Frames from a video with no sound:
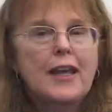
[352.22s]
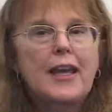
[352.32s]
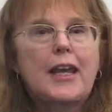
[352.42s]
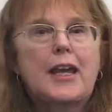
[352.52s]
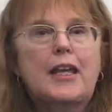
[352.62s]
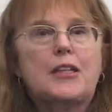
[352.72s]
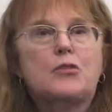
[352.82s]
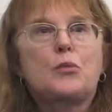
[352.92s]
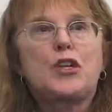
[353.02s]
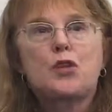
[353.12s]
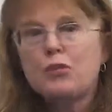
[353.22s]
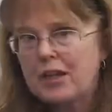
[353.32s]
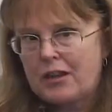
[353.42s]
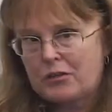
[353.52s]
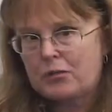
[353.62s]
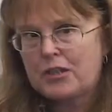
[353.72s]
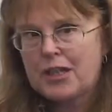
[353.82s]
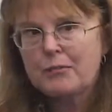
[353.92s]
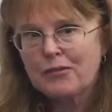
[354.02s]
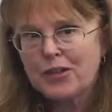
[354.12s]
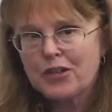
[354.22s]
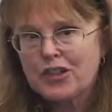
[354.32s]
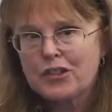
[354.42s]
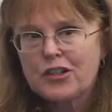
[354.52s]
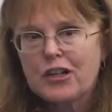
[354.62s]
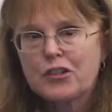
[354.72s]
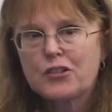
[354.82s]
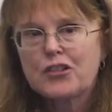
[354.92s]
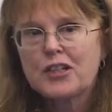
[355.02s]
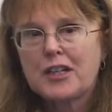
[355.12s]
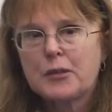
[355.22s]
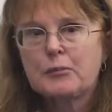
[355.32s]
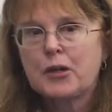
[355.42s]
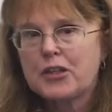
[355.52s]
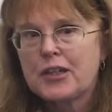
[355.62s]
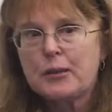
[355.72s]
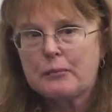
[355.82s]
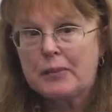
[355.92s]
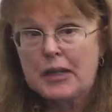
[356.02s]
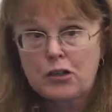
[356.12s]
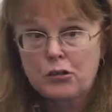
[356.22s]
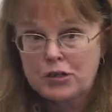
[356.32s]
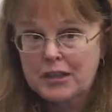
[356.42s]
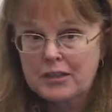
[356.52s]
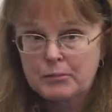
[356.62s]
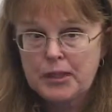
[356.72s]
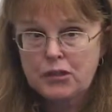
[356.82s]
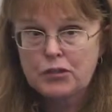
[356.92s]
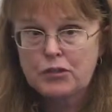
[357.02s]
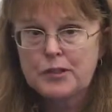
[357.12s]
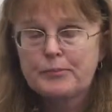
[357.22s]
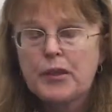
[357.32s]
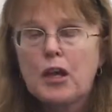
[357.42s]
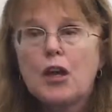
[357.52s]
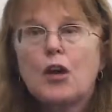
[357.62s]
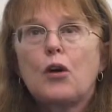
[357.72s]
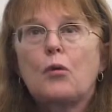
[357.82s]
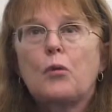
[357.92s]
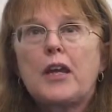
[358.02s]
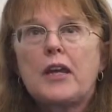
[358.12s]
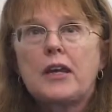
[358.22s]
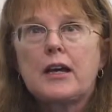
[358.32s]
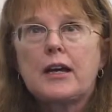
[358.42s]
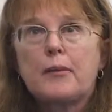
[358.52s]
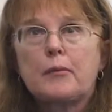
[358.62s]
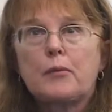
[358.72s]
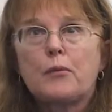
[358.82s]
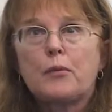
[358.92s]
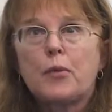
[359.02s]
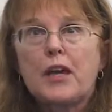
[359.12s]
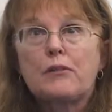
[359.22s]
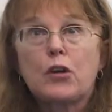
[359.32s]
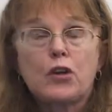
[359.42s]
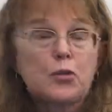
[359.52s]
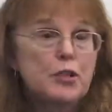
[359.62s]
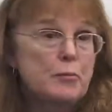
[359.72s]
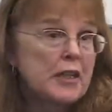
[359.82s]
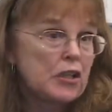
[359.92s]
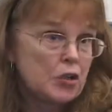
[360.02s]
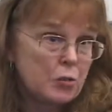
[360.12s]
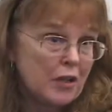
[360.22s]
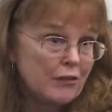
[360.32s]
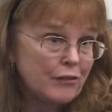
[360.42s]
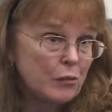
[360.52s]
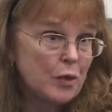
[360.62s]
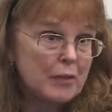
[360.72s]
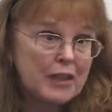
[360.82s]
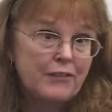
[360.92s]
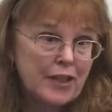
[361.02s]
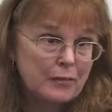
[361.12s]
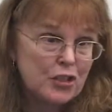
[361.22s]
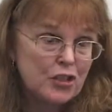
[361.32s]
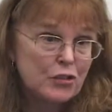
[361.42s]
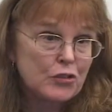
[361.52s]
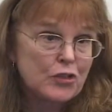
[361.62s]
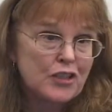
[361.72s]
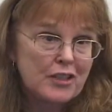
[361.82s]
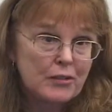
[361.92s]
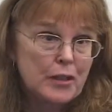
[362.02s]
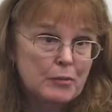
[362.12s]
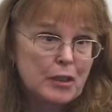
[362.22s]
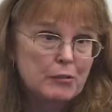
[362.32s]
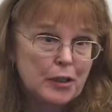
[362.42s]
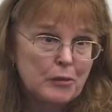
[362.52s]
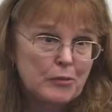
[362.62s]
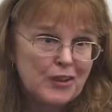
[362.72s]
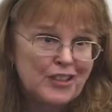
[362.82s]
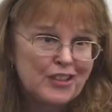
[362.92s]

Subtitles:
And we do that through a team of volunteer doctors and part-time paid nurse case managers. We have gone to as many as 12 women and family shelters here in the metropolitan Boston